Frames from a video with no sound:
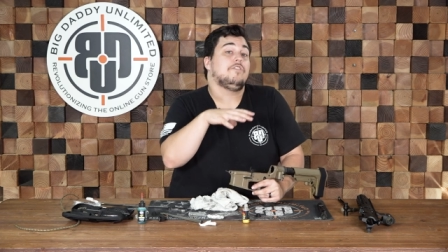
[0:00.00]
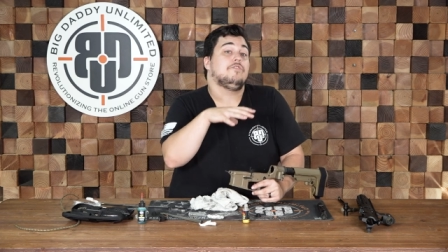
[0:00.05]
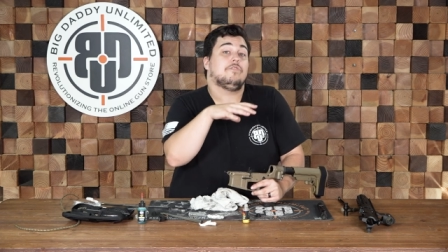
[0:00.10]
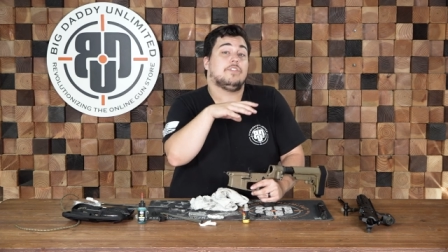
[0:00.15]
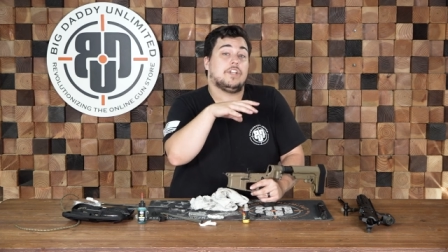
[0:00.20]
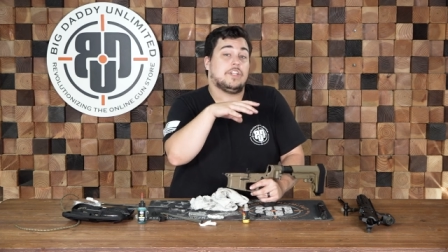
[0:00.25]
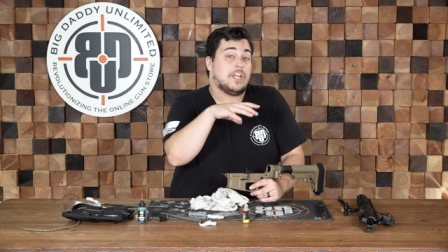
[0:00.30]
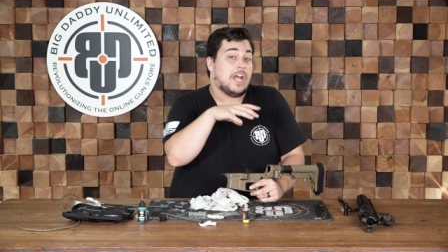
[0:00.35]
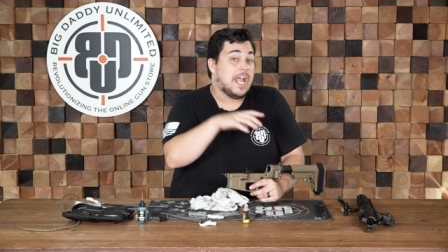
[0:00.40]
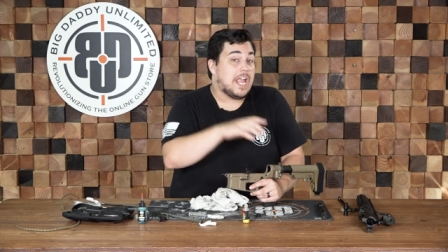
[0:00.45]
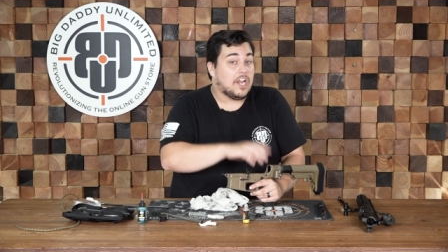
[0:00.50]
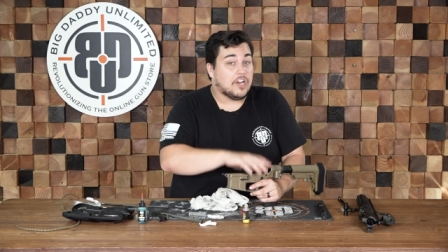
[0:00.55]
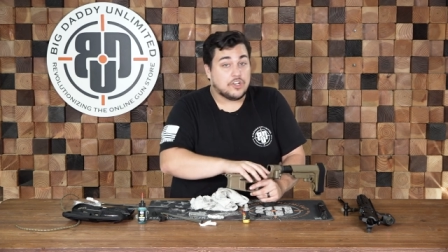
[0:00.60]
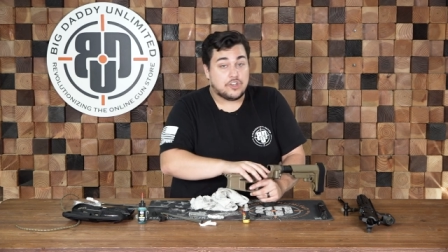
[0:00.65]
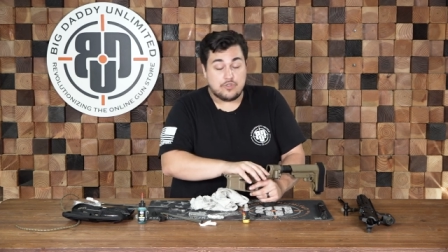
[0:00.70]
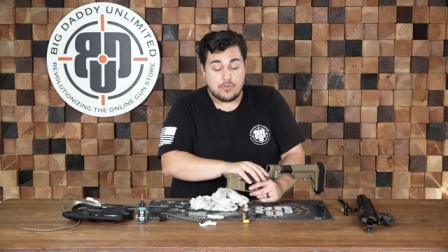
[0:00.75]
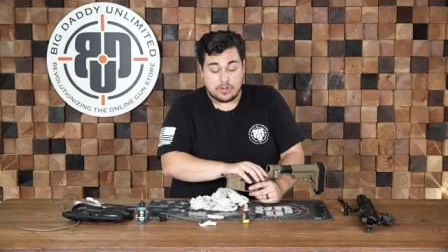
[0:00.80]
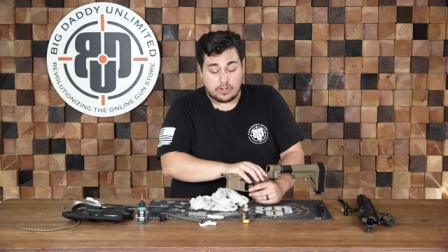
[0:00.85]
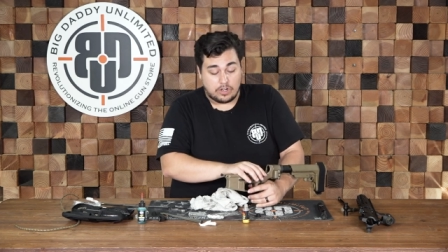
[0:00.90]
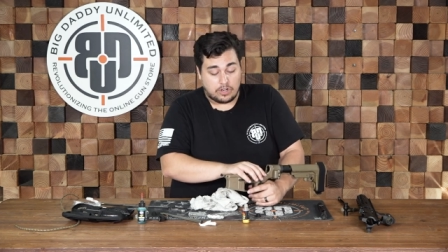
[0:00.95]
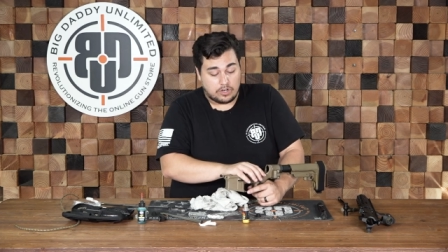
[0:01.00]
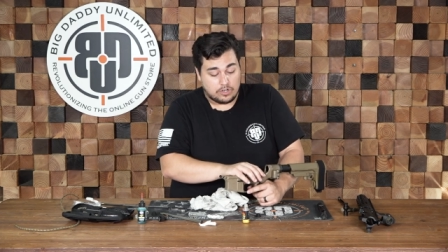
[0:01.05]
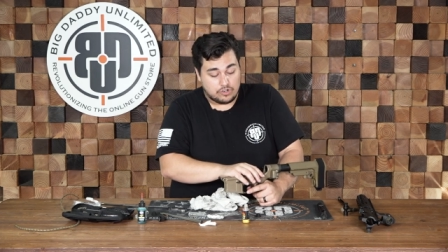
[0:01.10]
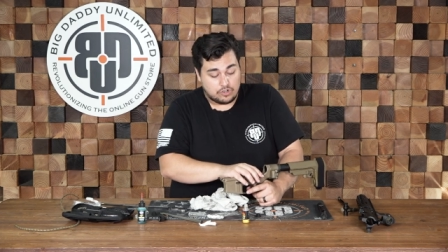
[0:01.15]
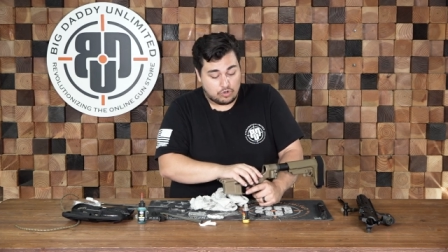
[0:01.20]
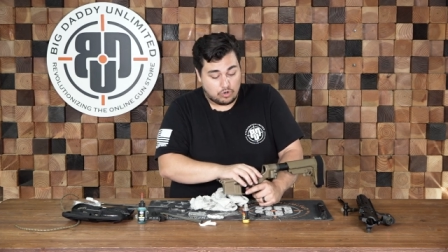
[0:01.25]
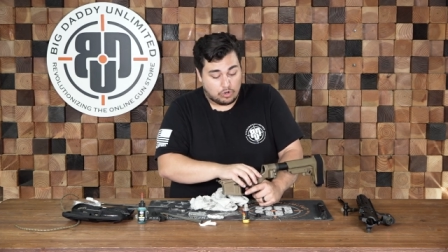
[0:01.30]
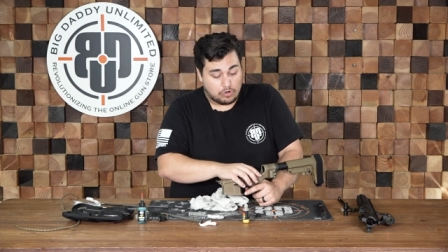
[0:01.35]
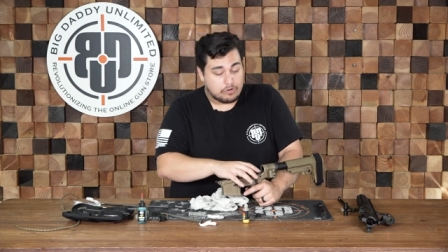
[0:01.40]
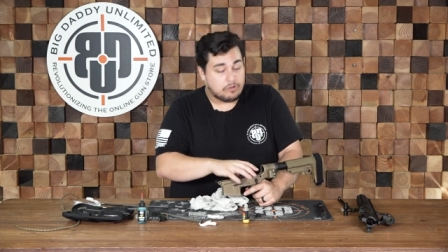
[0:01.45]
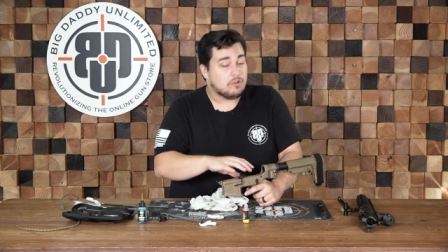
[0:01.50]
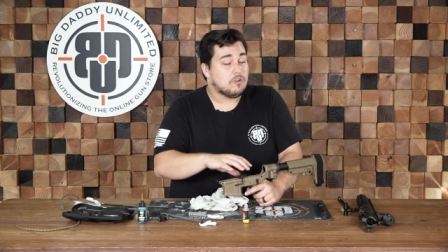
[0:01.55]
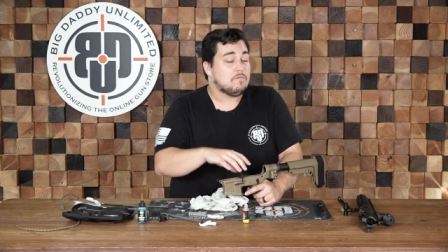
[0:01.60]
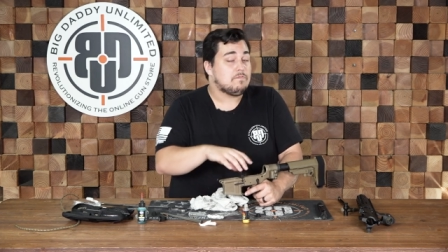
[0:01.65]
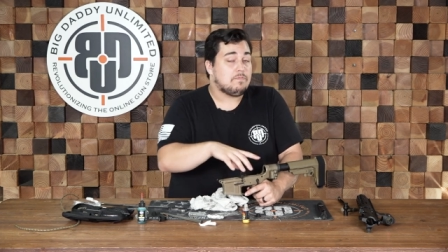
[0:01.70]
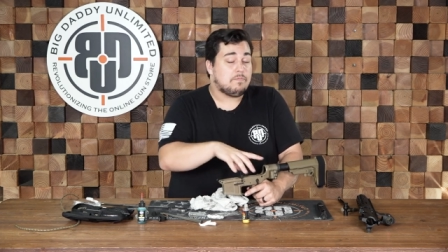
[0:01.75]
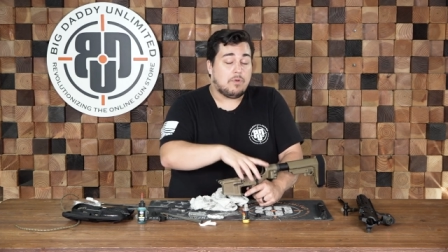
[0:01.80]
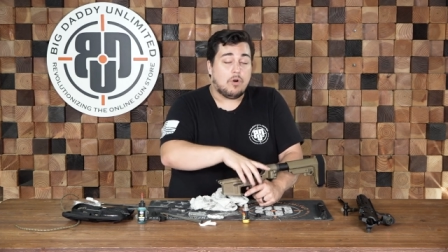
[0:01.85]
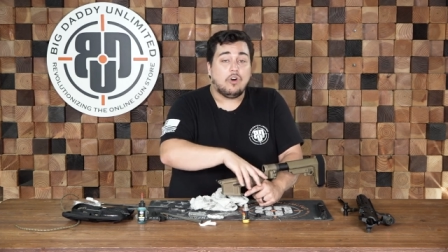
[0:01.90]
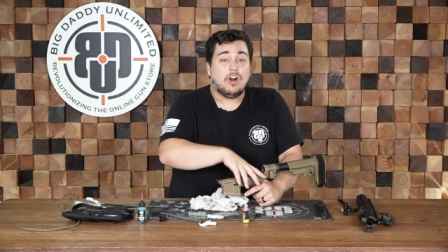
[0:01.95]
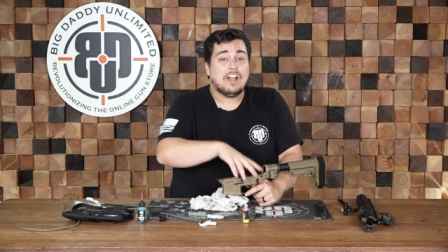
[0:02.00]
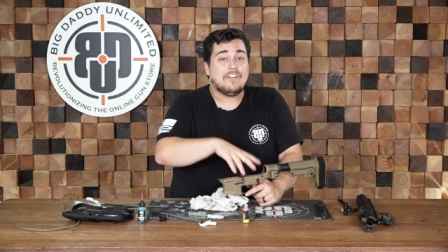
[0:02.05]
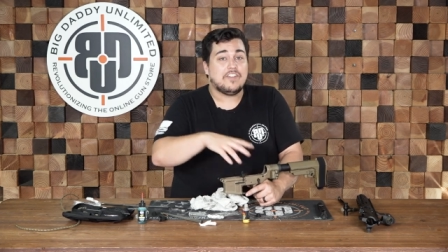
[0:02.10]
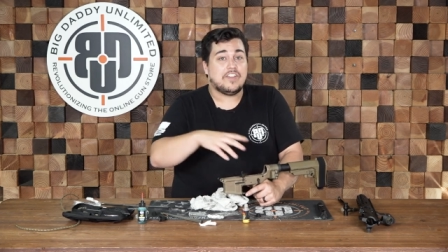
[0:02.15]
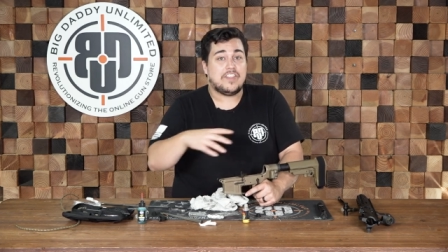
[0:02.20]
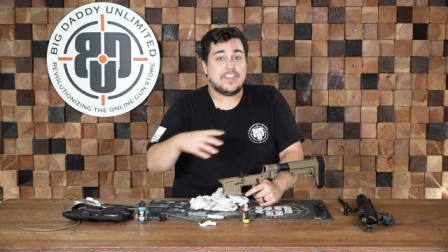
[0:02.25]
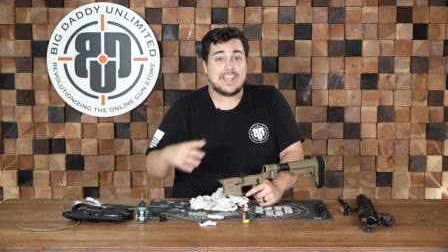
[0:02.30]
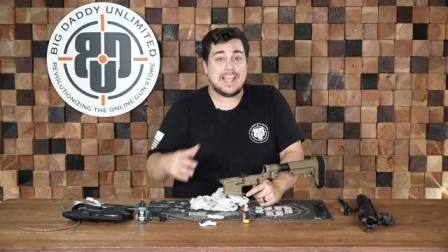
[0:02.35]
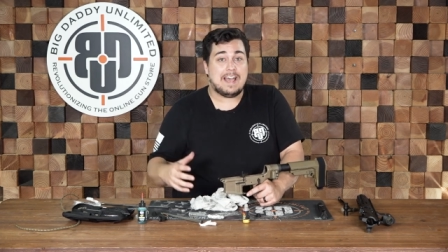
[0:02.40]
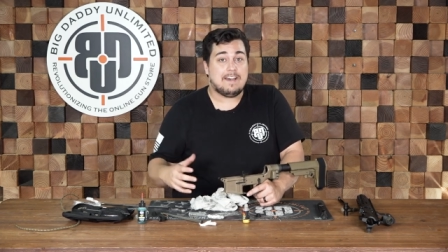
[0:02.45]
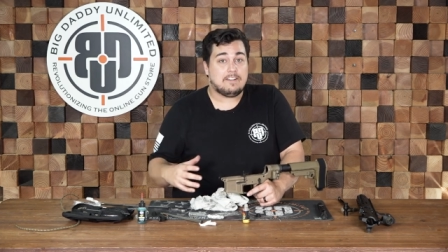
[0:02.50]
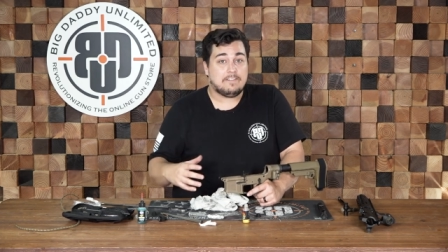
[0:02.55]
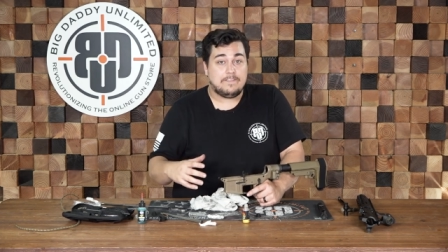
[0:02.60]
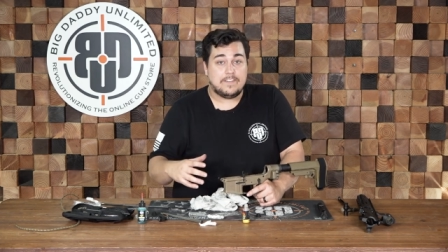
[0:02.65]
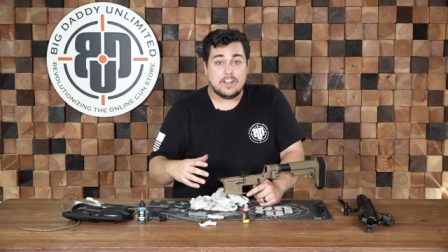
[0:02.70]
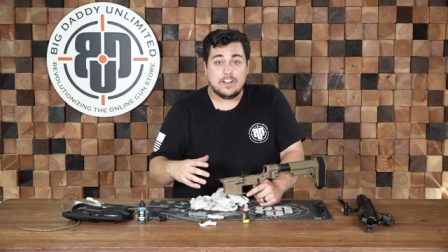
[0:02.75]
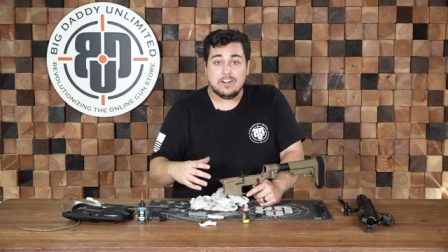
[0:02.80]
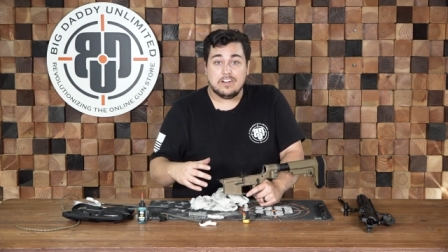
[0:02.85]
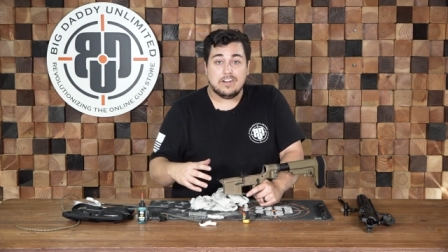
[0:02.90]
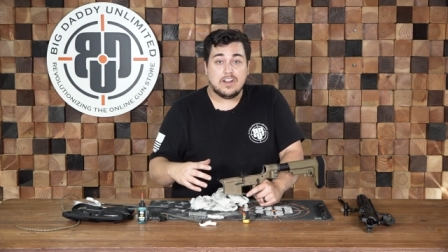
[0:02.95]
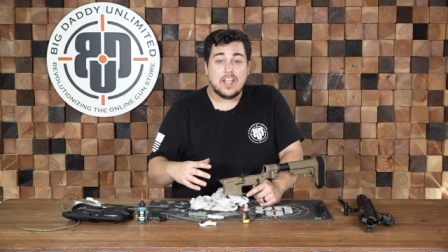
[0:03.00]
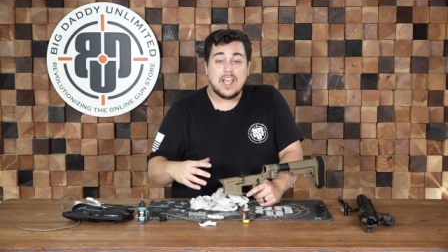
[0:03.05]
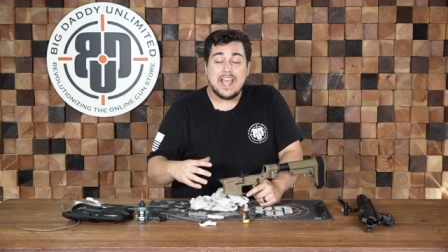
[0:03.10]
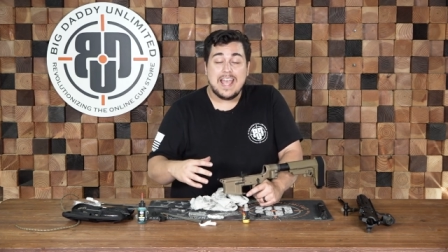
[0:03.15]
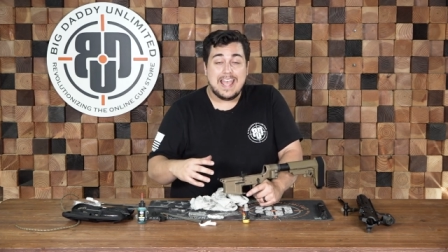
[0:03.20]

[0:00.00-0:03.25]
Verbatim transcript: your entire trigger control group, pull everything out of here,